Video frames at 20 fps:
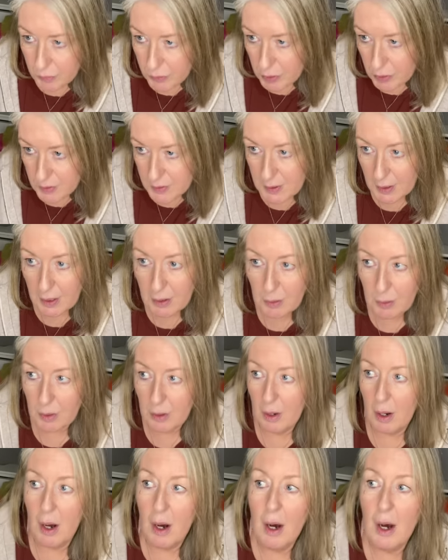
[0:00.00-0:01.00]
saying
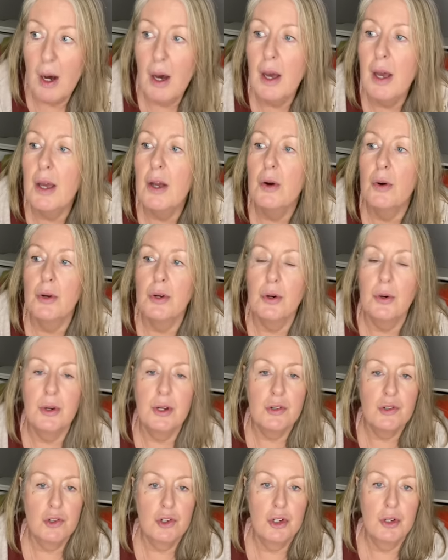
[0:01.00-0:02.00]
hi or you're
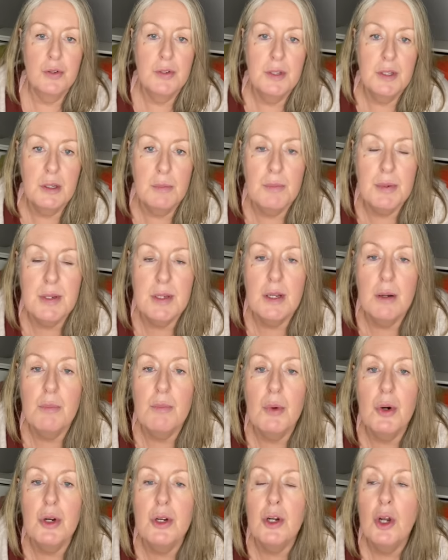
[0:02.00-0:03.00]
introducing them to
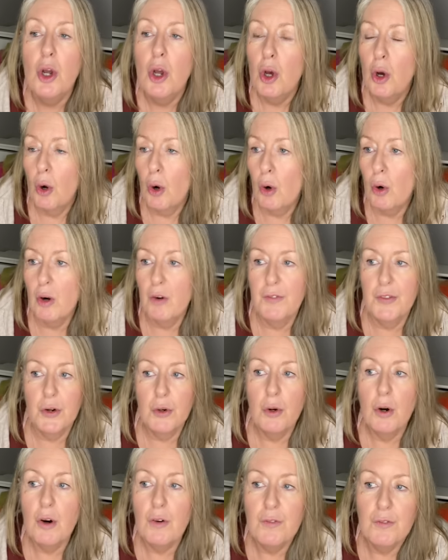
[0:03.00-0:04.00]
someone, or if they're
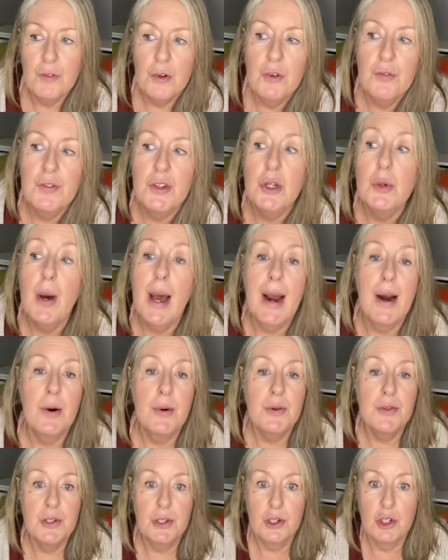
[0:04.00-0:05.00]
off for a few
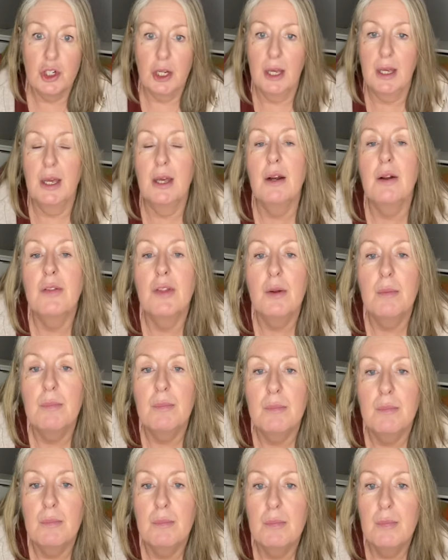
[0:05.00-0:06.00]
hours, you check in on
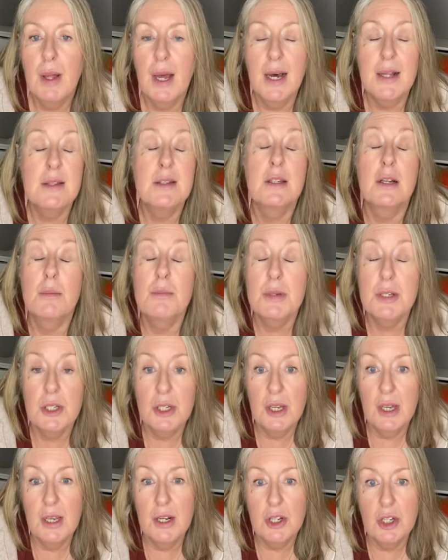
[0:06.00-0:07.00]
them at some
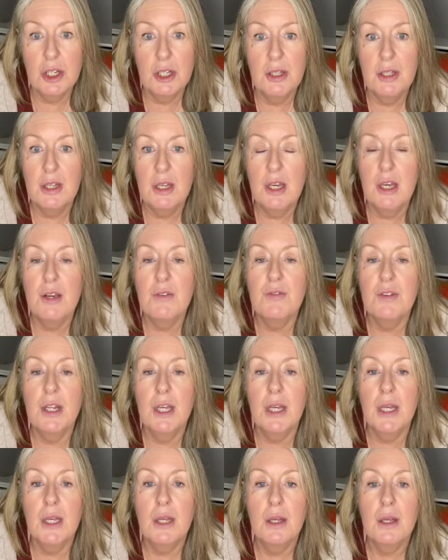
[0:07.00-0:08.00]
stage in the
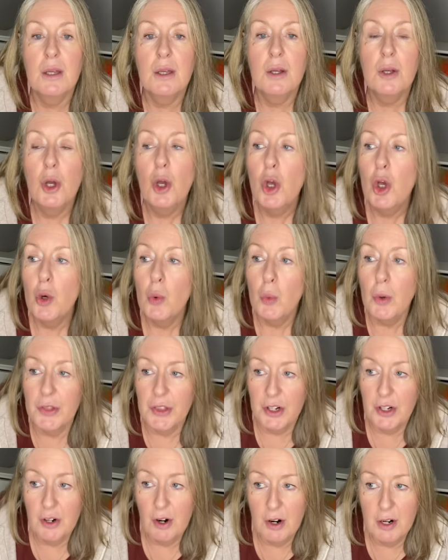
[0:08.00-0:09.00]
evening. With a
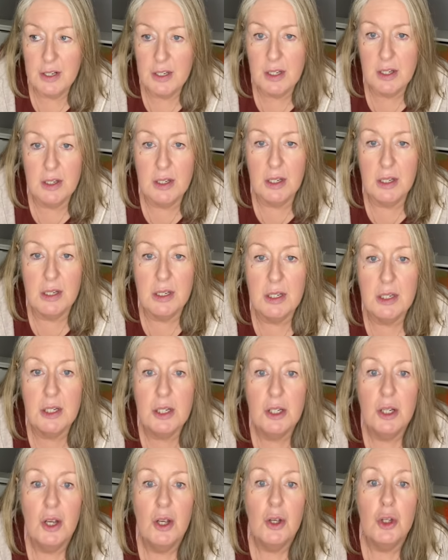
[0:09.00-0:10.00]
narcissist,
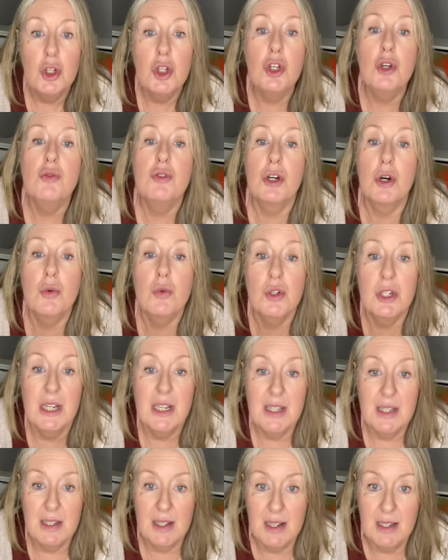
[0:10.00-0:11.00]
you don't
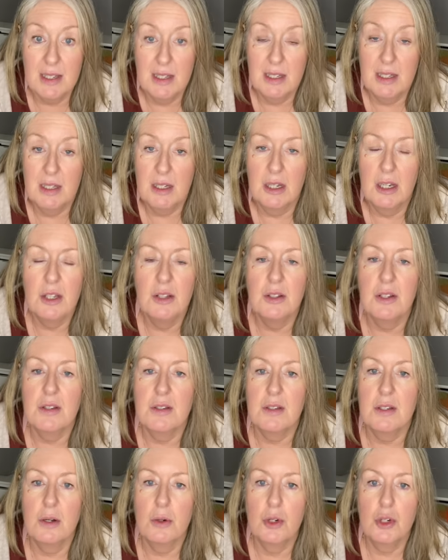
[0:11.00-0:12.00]
exist in this
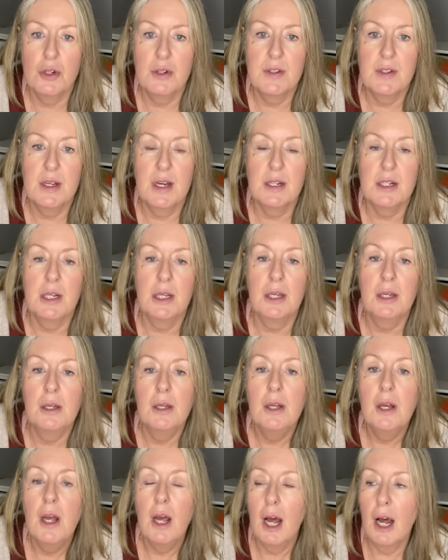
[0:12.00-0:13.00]
social setting,
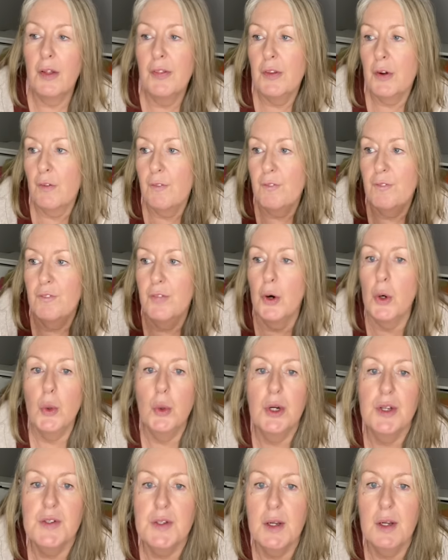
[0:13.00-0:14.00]
and they're
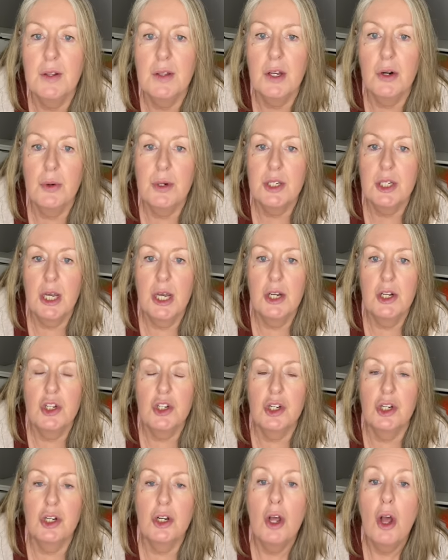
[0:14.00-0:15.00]
focusing their
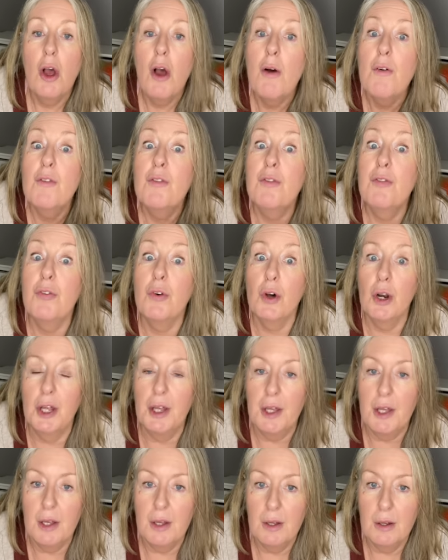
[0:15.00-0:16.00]
attention
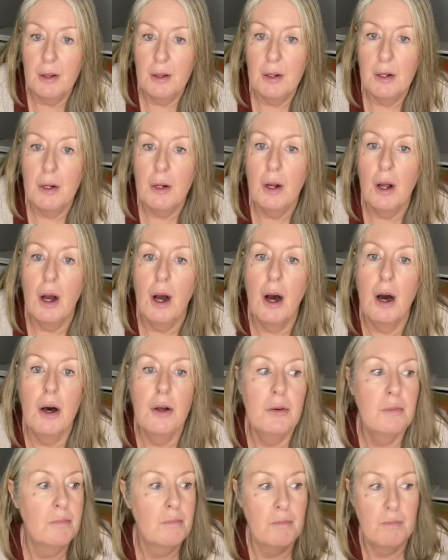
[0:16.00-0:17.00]
fully
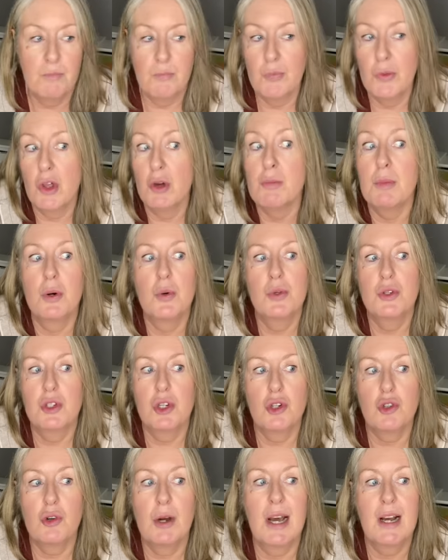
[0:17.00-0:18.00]
on the most
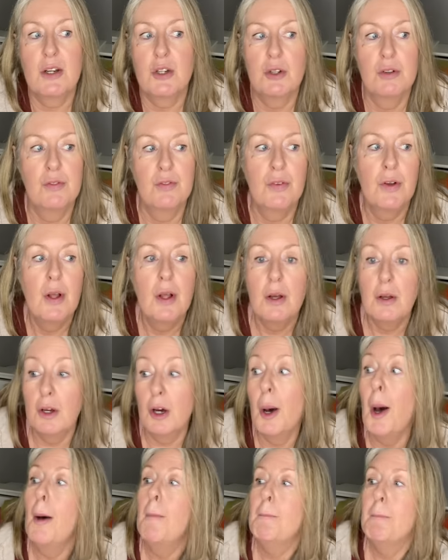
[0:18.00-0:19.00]
attractive
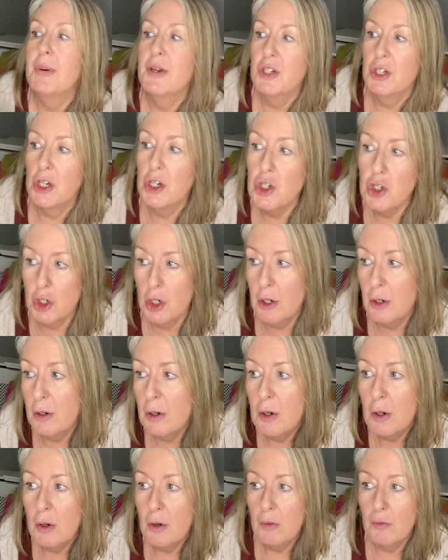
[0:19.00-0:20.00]
competition
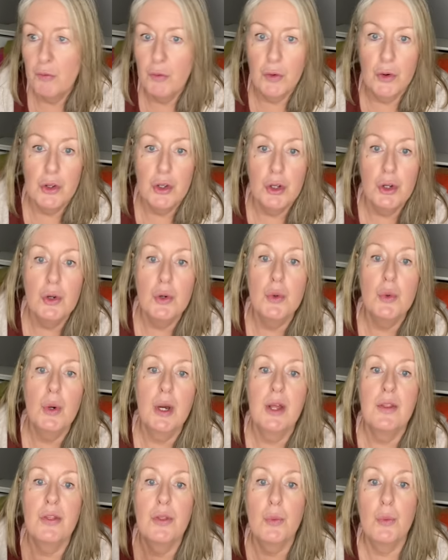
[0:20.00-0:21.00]
for you
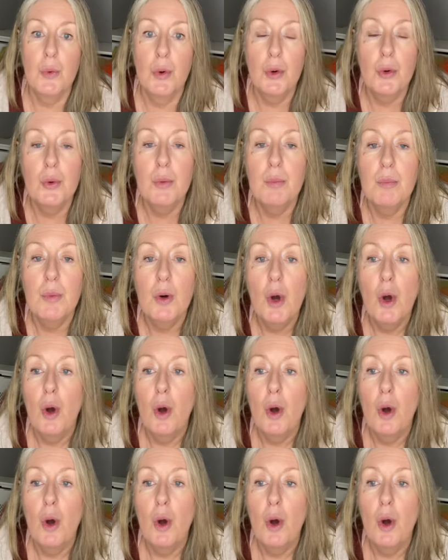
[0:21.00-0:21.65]
in the room,